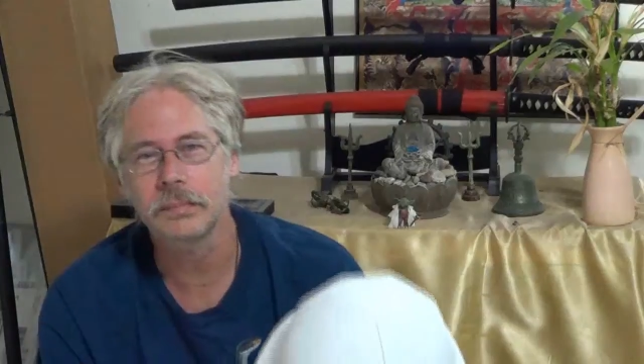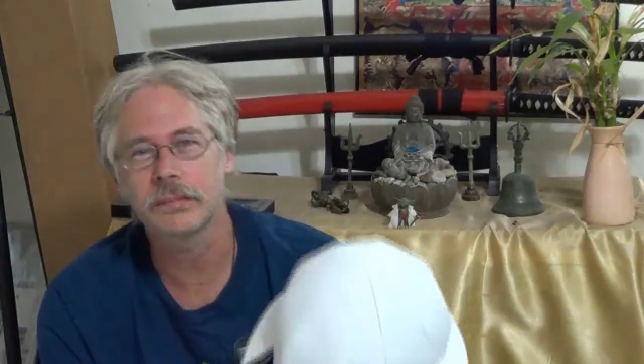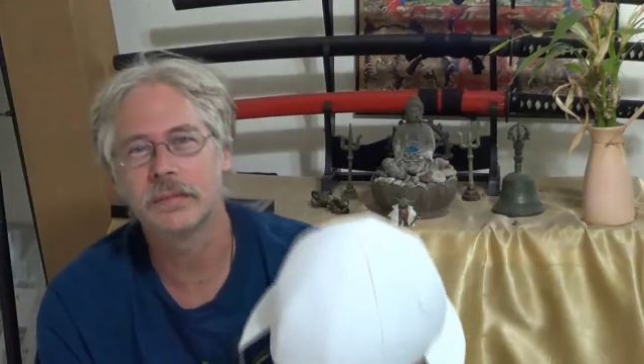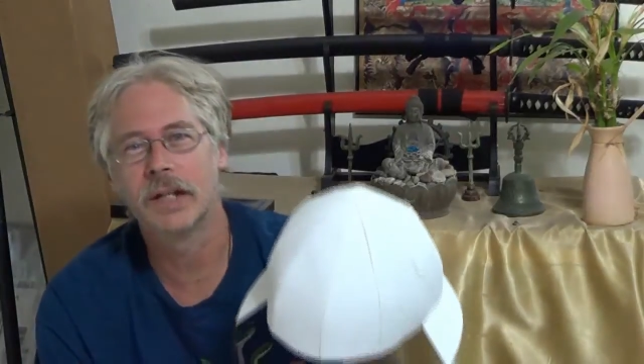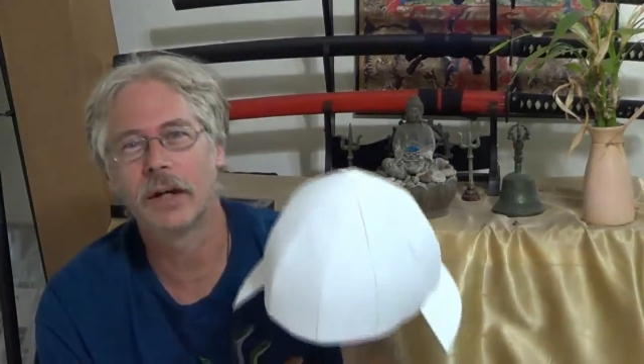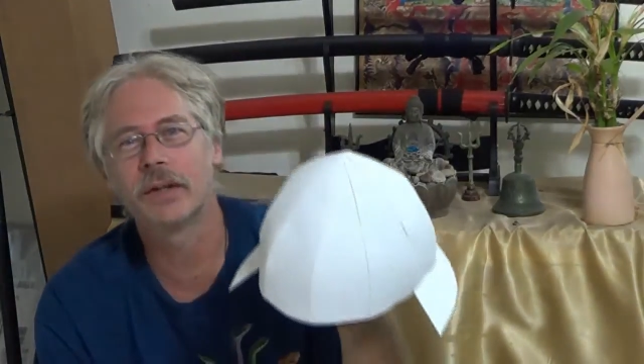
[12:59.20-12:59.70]

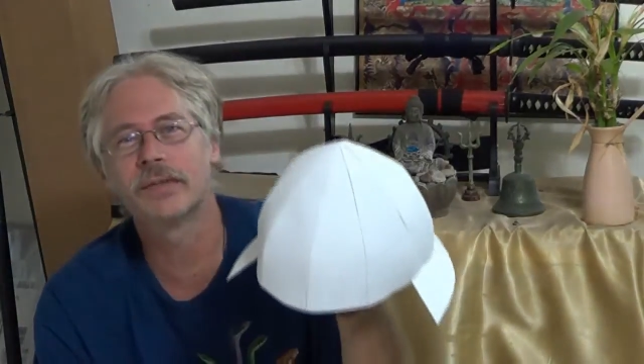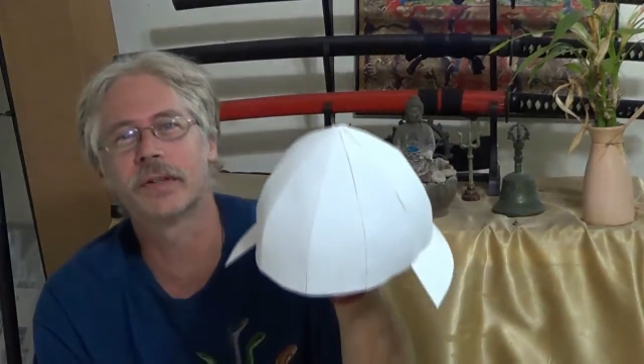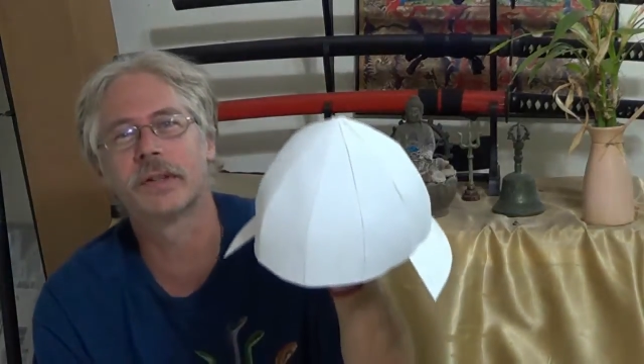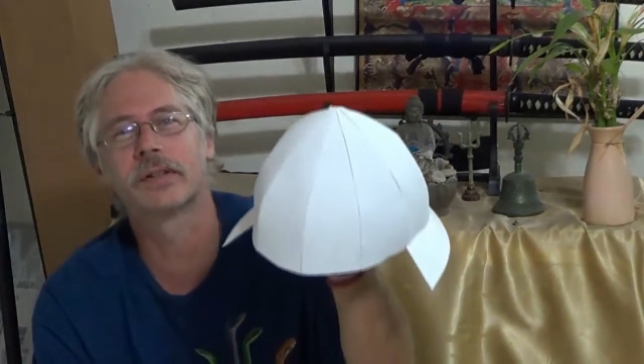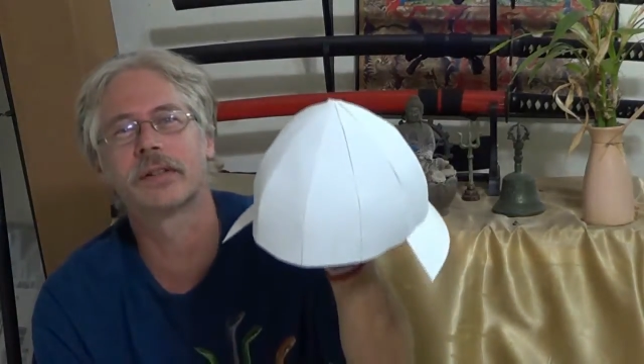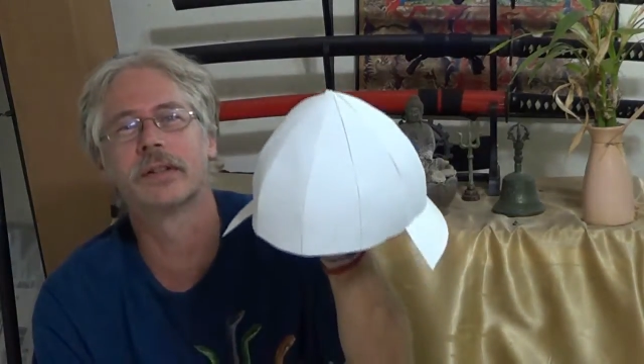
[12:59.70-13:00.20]
Now I
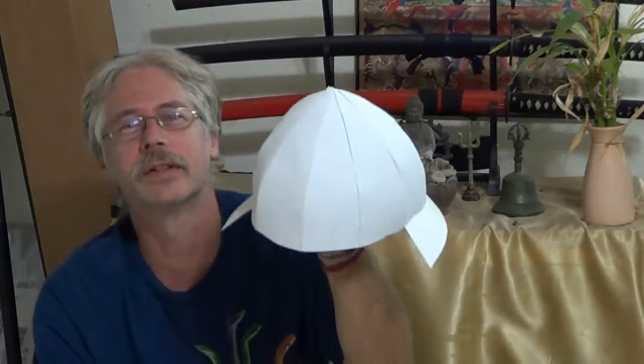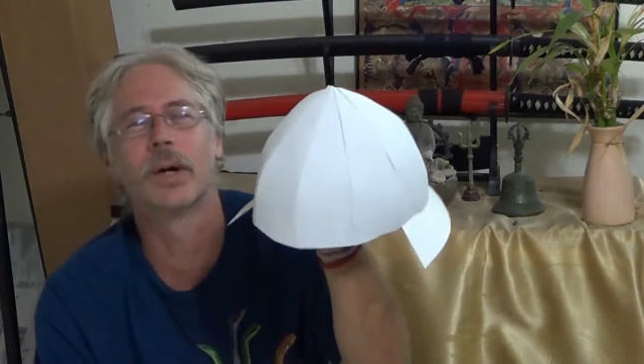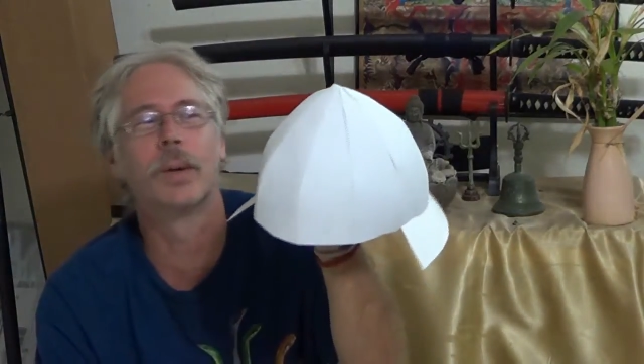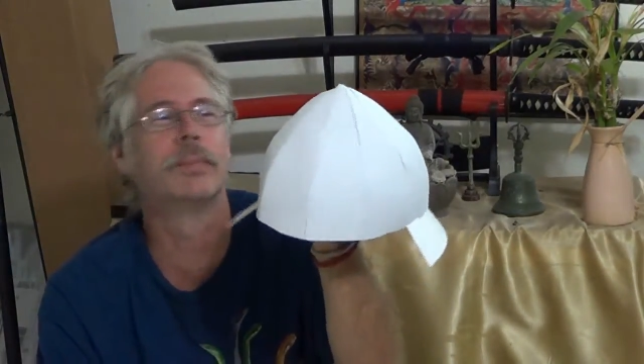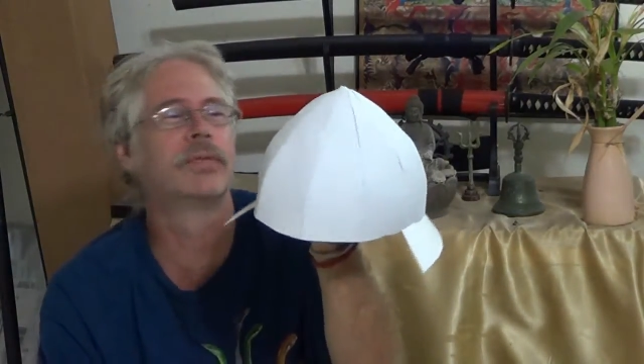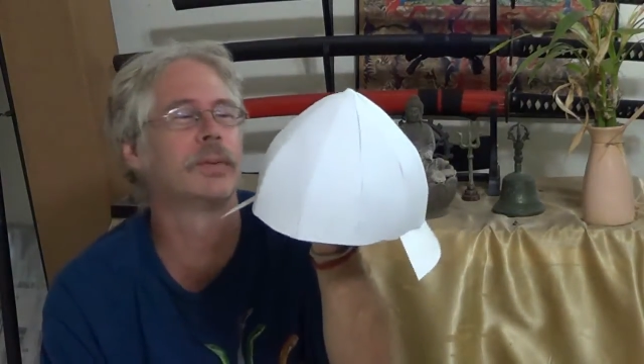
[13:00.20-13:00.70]
finished the
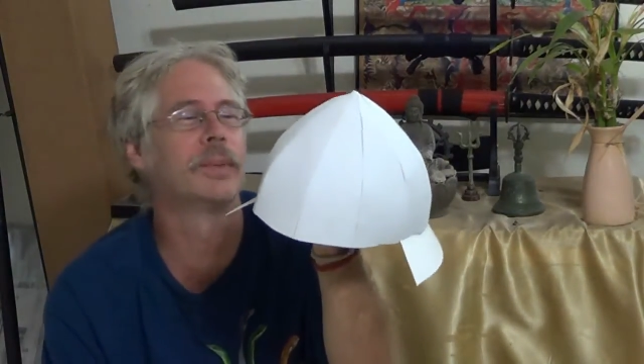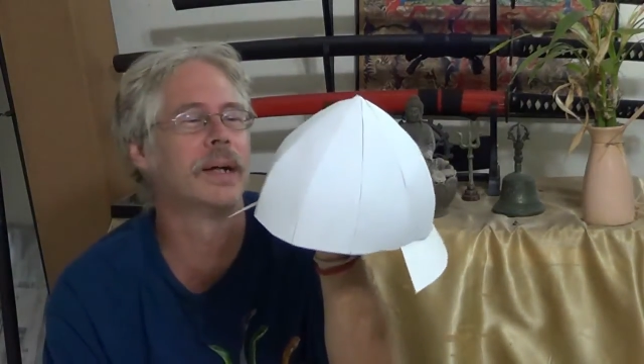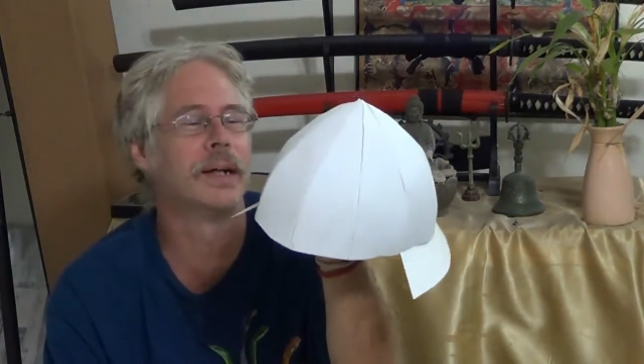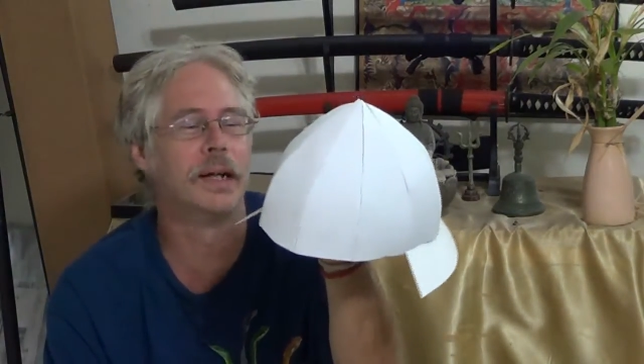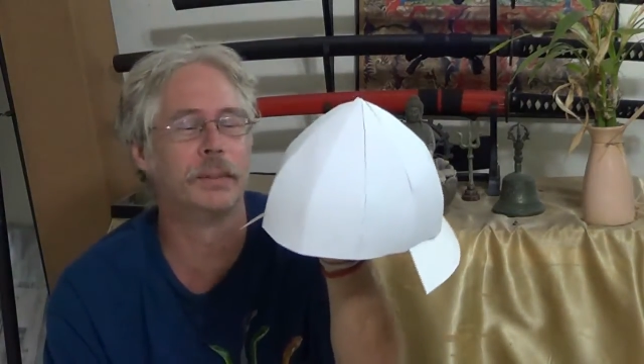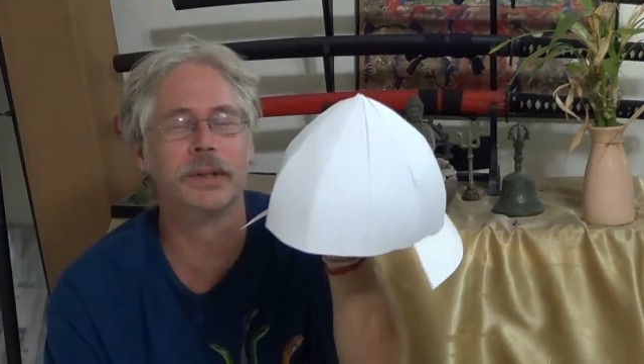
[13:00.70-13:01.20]
dome for my
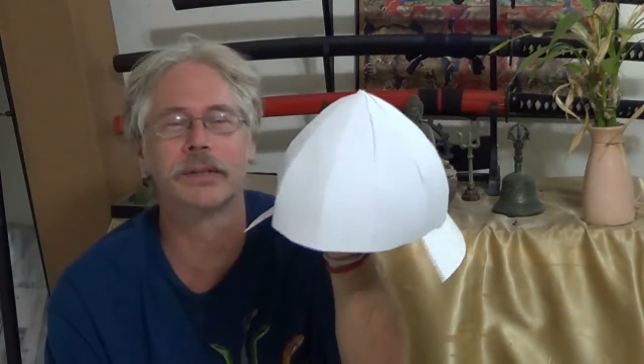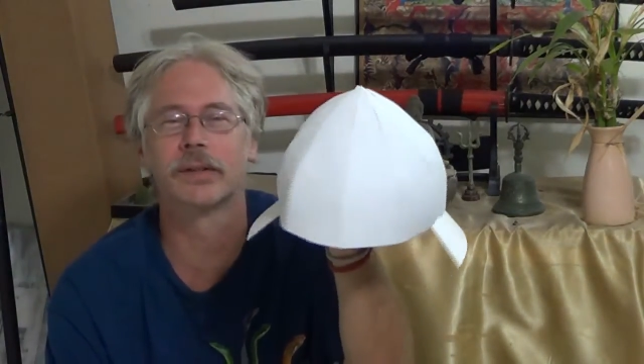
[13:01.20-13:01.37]
helmet,